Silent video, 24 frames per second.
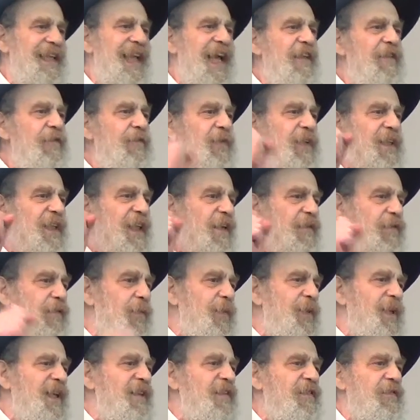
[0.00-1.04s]
That's what gives
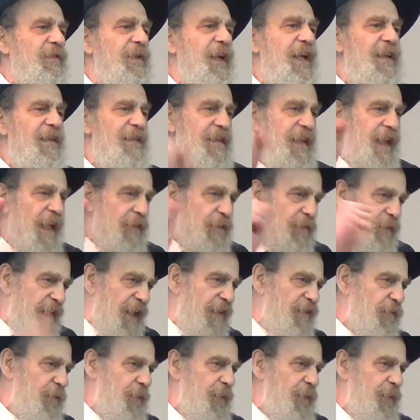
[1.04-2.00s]
me the strength, and that's what gives